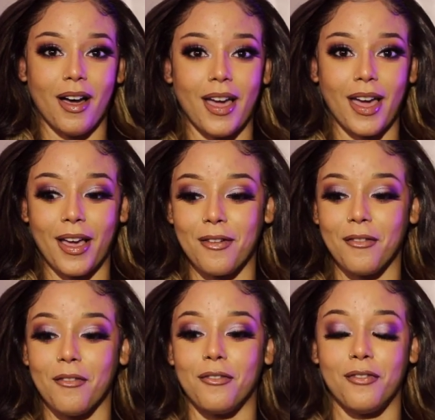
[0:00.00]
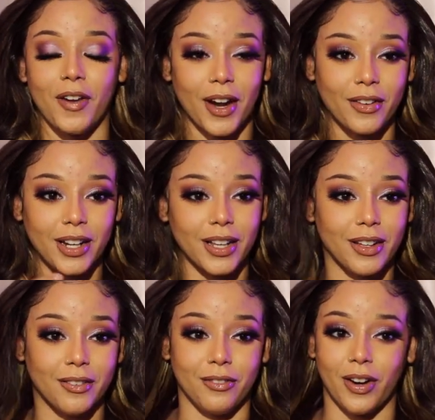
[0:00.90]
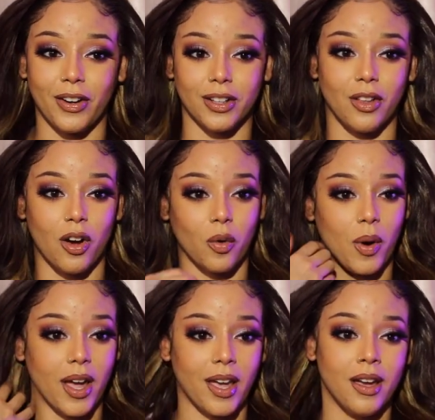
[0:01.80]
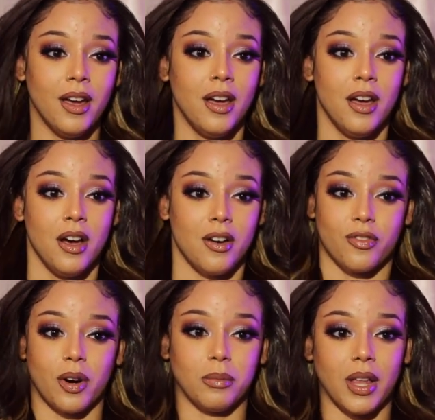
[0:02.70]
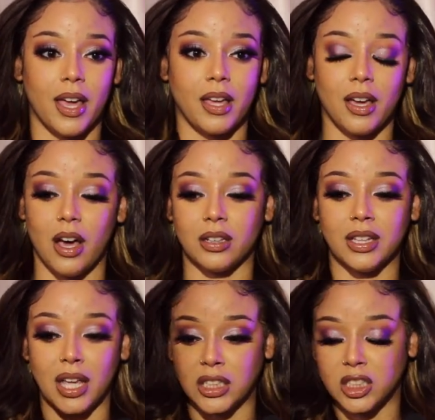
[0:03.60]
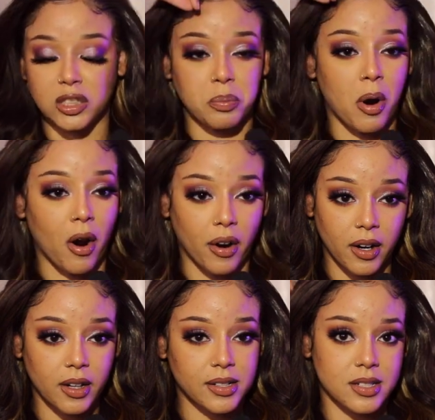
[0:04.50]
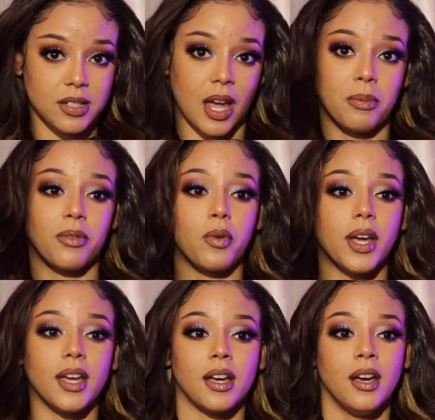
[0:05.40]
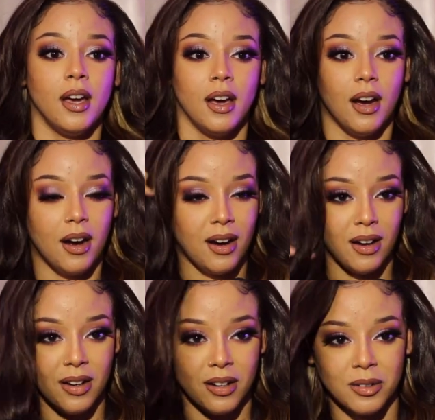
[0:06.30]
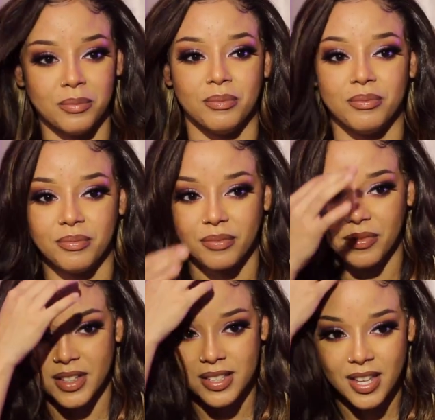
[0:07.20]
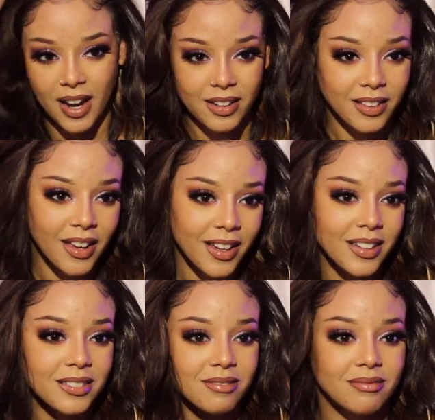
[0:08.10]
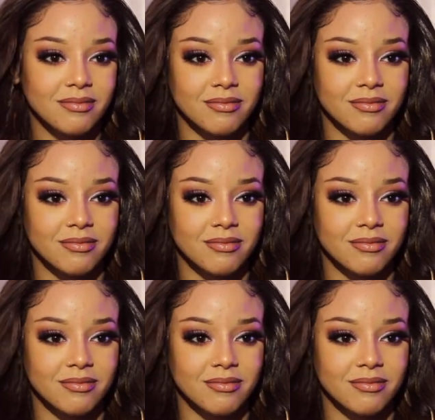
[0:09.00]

a very very long way from like a lace part type of wig. Um this hairline,